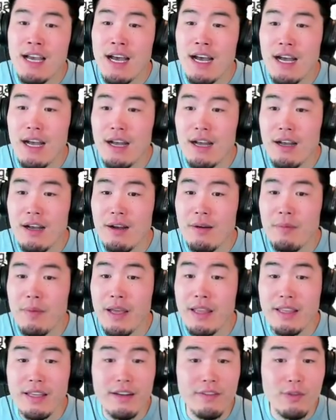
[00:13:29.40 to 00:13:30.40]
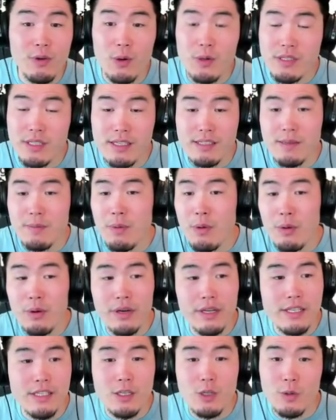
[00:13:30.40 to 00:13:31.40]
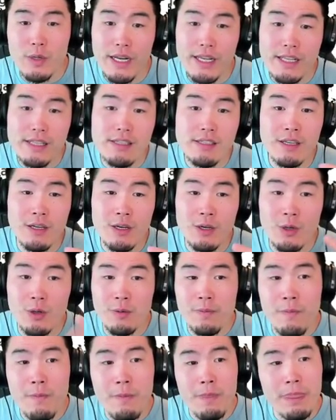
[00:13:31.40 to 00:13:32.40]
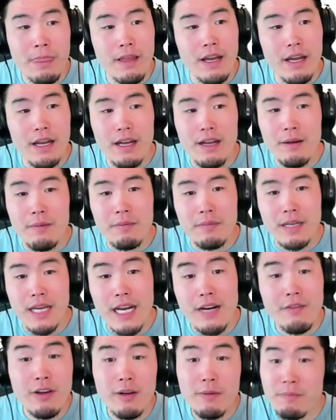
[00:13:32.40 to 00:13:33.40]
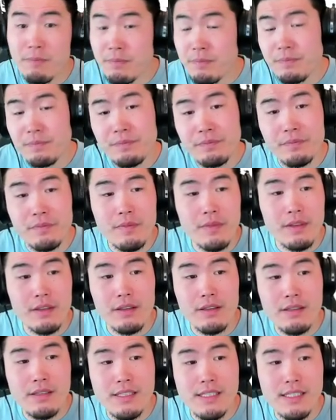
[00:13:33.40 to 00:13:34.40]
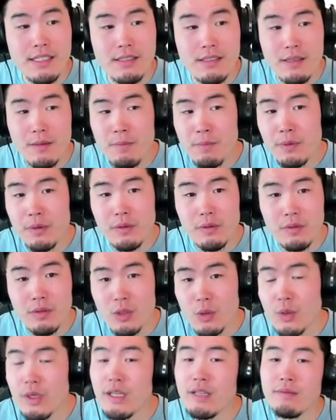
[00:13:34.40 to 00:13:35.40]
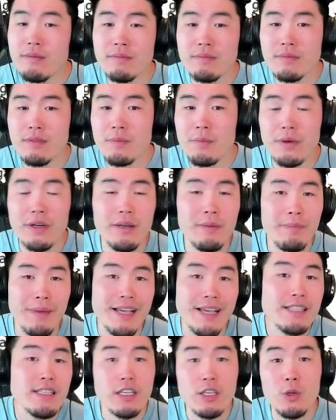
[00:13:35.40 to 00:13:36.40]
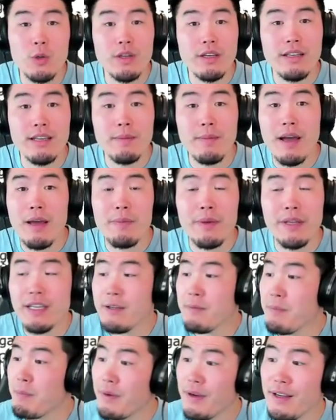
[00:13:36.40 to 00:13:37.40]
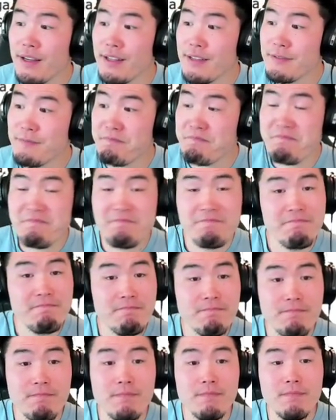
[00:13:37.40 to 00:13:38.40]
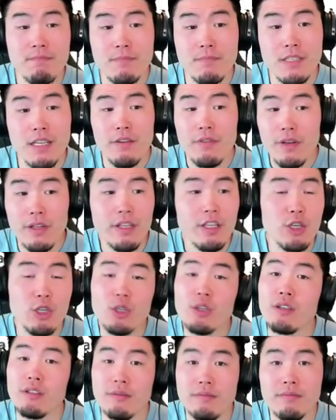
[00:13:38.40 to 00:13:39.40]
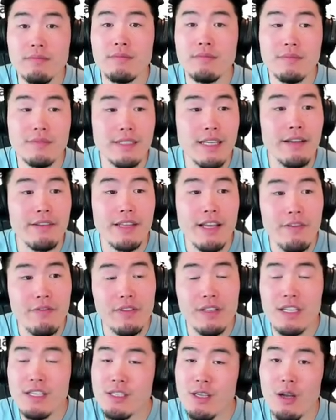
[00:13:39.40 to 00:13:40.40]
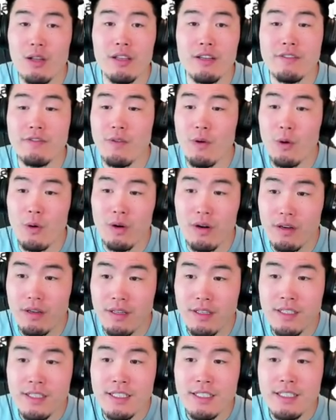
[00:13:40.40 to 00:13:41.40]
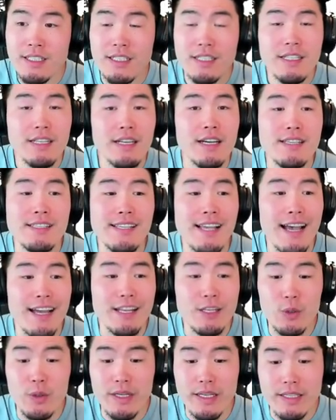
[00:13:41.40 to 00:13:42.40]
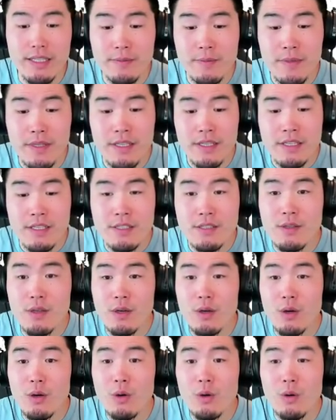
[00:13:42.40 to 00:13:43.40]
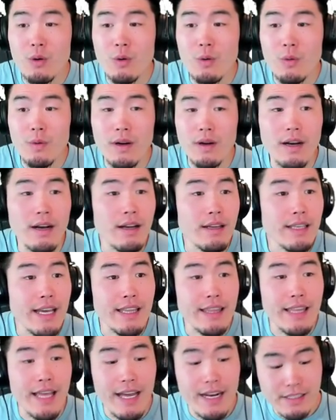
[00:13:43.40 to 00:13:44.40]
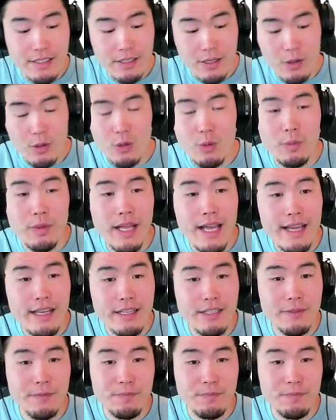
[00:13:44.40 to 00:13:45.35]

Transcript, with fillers: Um, and then of course the support is great. So um, kind of a simple unit pretty basic unit in my opinion, but definitely good. De definitely solid for a side unit. So uh, yeah, that is the Goku Black.